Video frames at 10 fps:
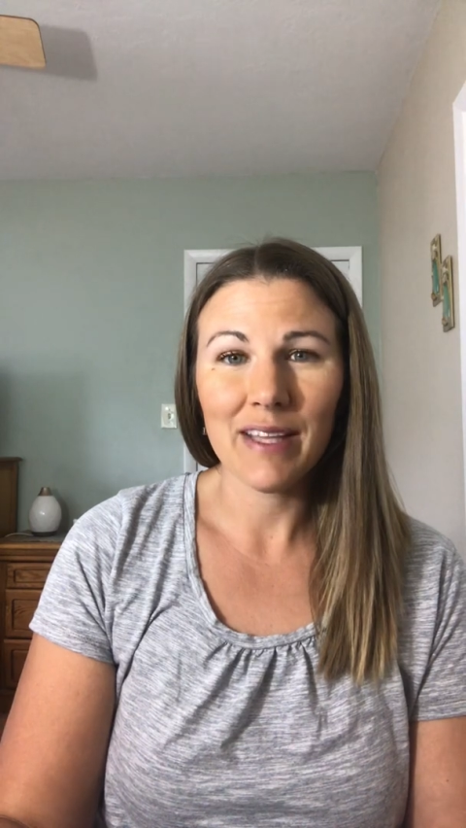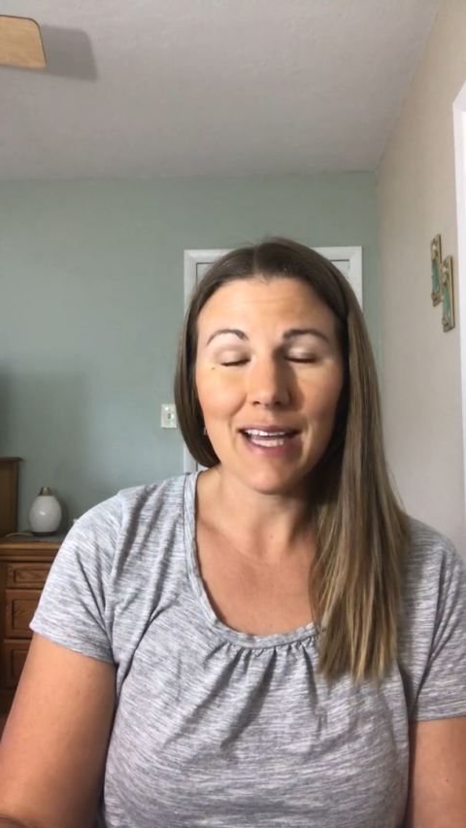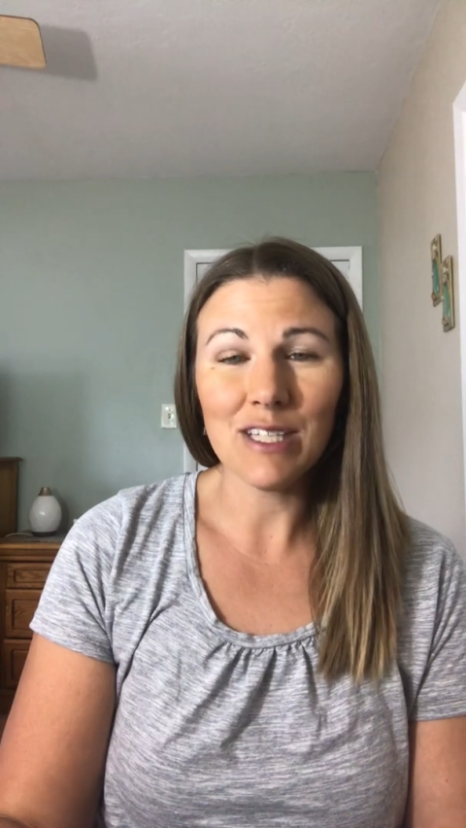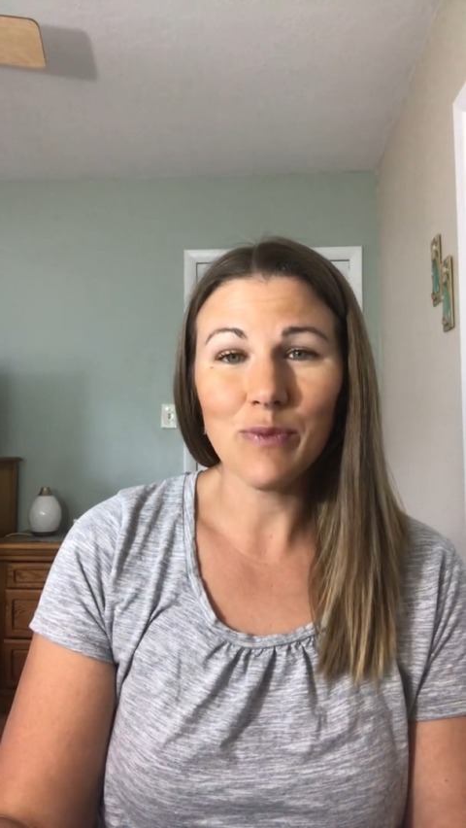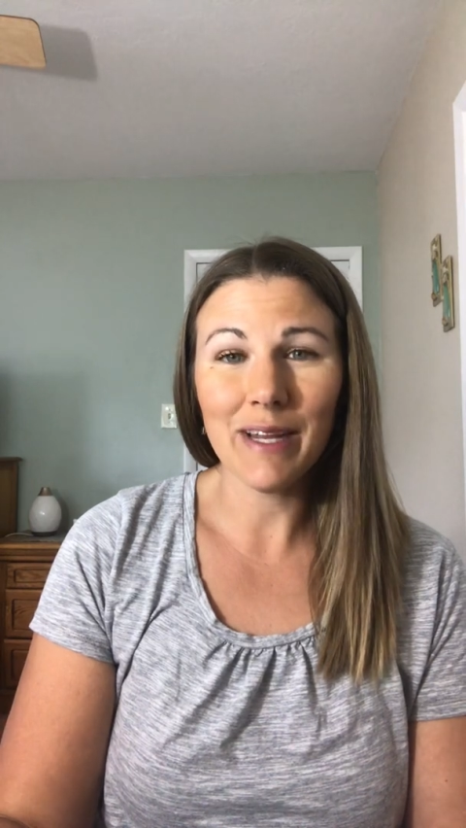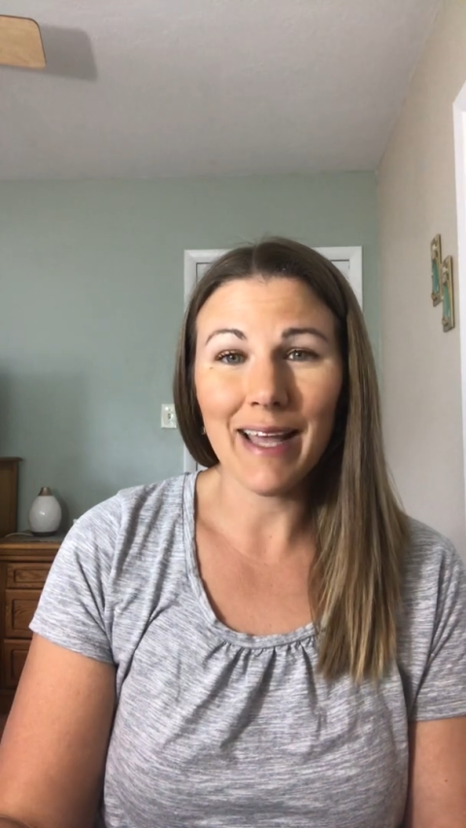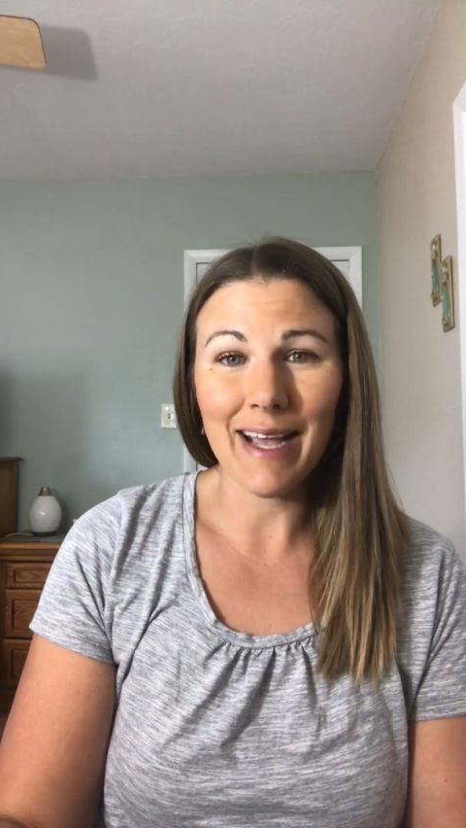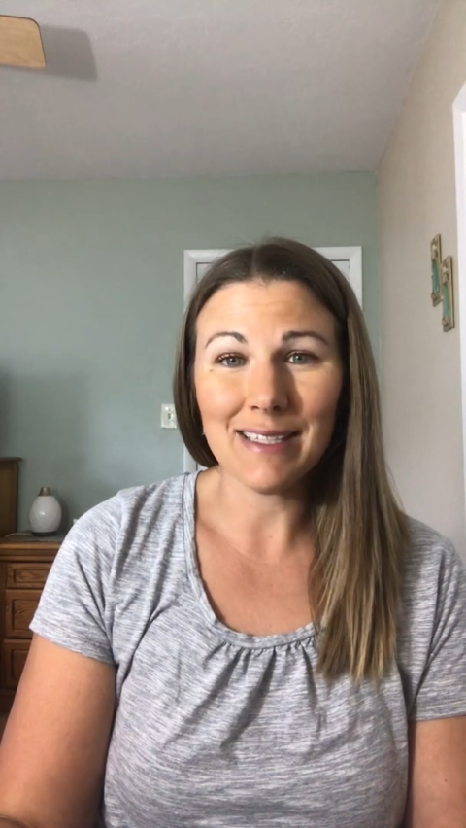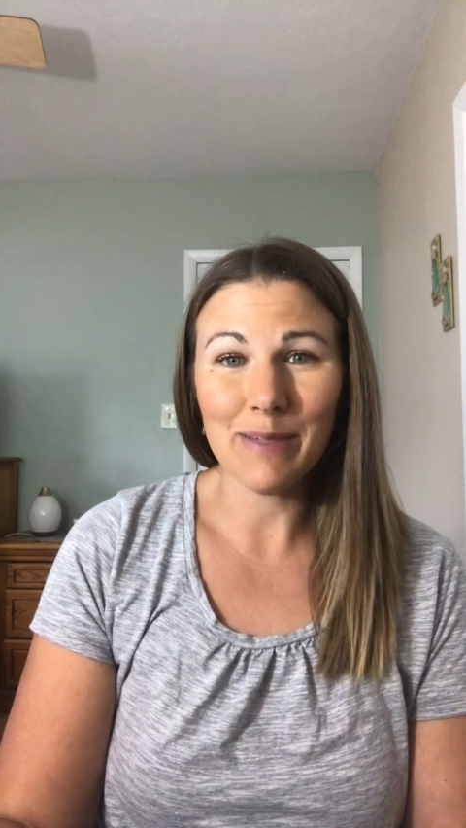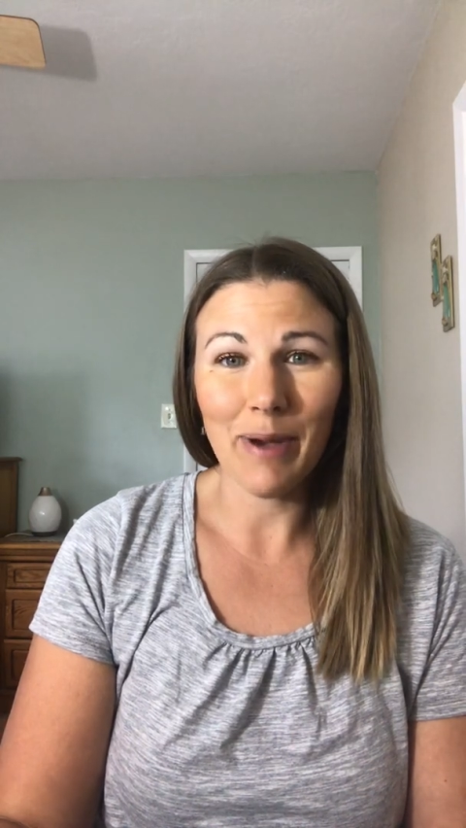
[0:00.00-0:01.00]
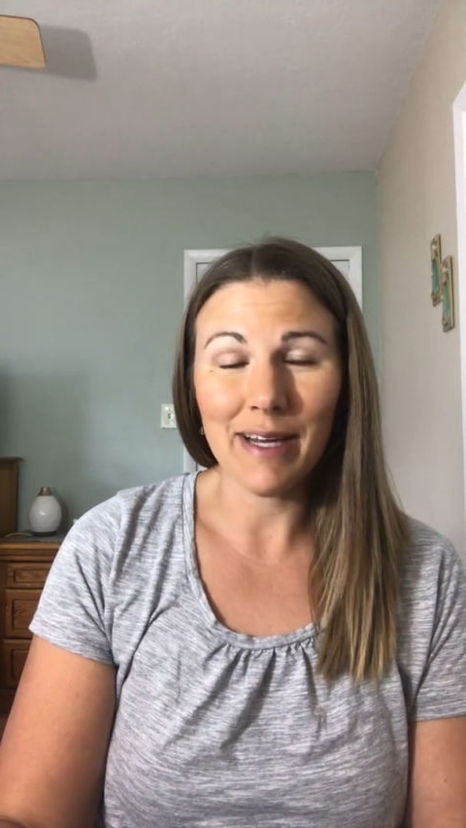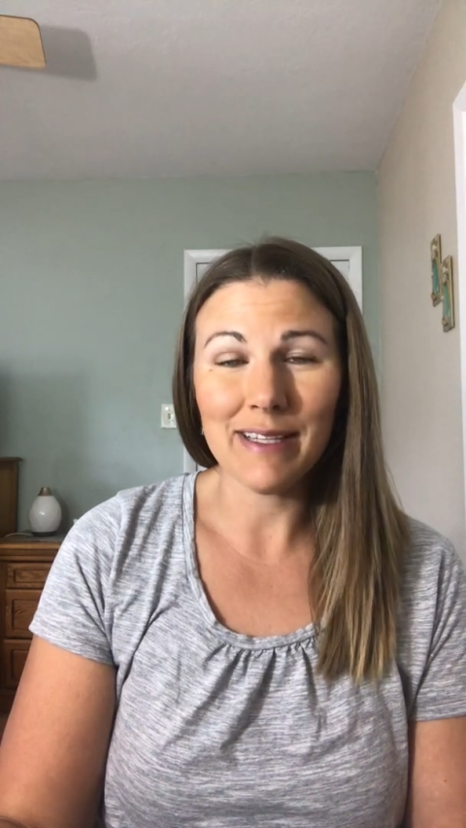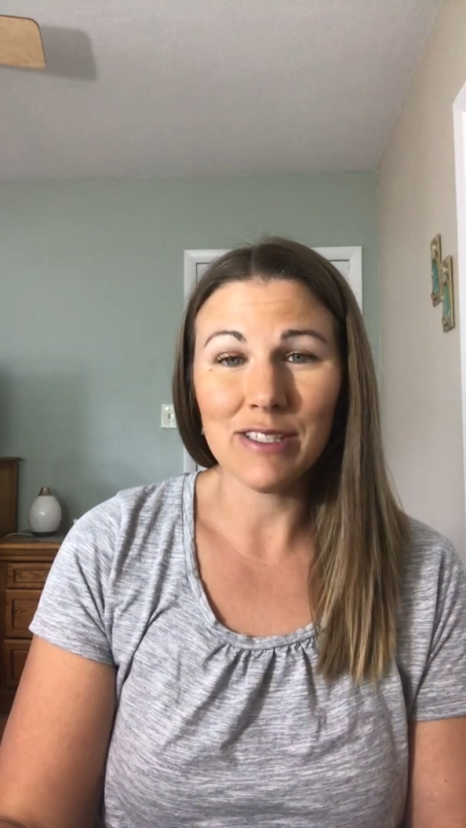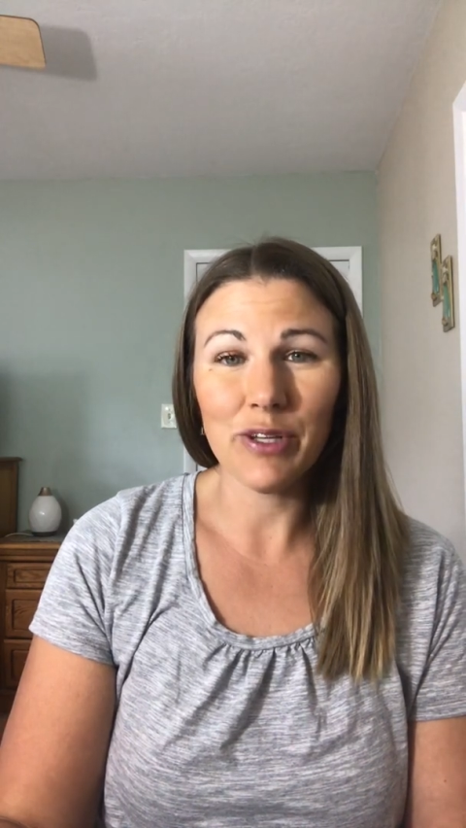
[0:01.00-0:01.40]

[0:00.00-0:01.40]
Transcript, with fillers: that is one of the antibodies.